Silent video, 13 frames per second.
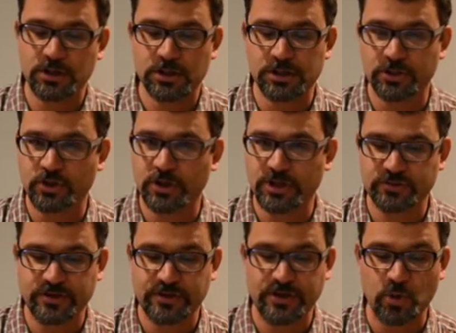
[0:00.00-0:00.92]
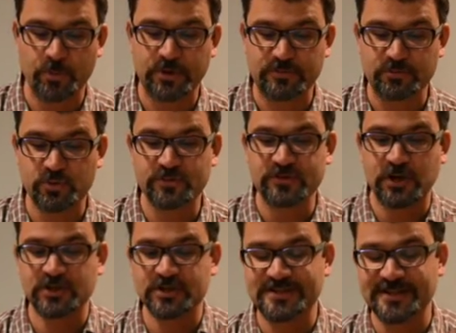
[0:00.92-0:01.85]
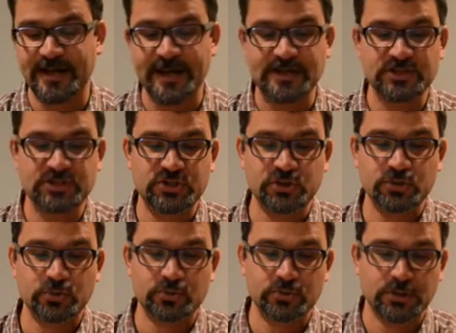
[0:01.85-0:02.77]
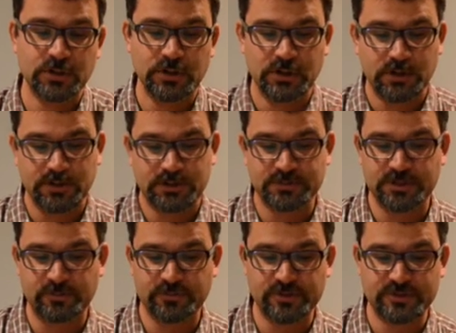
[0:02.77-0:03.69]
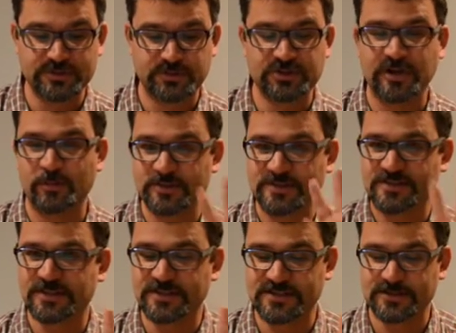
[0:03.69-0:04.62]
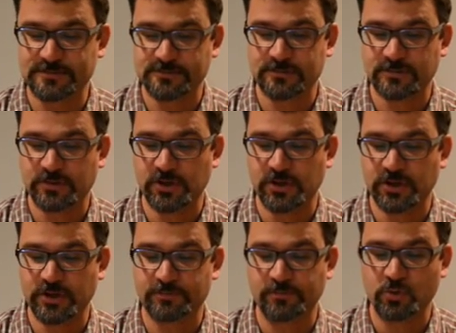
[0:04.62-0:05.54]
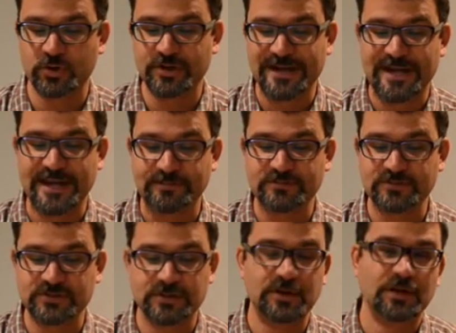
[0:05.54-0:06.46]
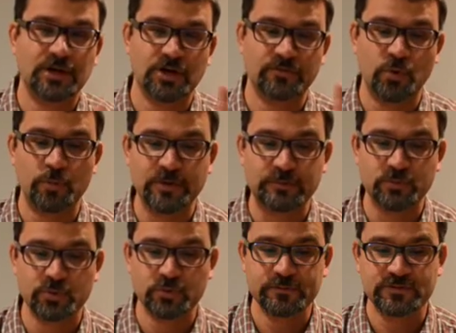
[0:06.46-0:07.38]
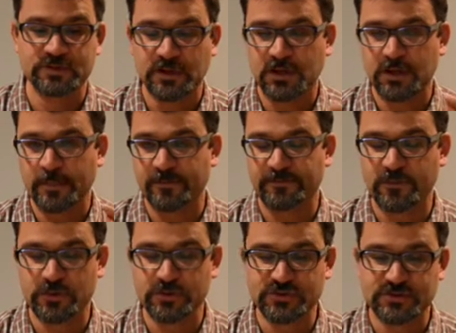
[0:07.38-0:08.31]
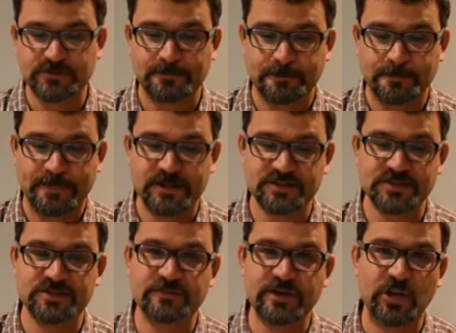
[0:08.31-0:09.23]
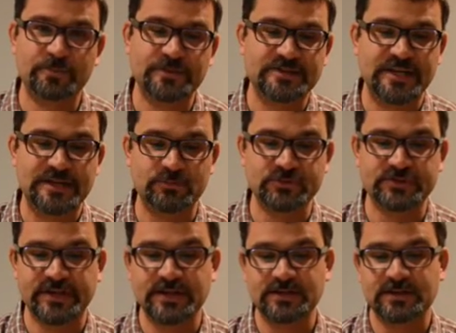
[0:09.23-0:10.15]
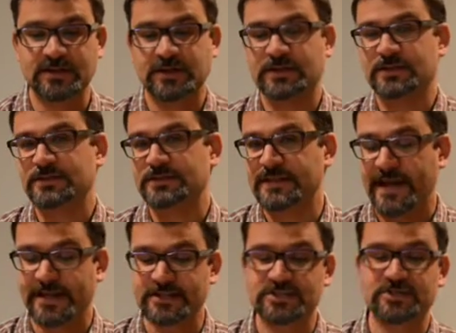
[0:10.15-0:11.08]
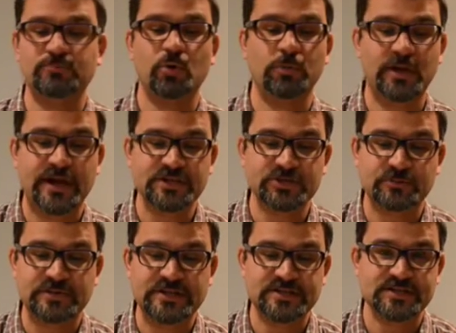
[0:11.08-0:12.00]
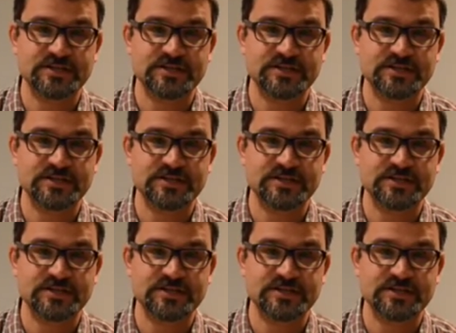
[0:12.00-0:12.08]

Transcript: on the contrary, opening moves are designed to, there's a number of things I'm going to talk about, 6 important aims of opening moves. The first is to develop the table state. That is to mobilize your pieces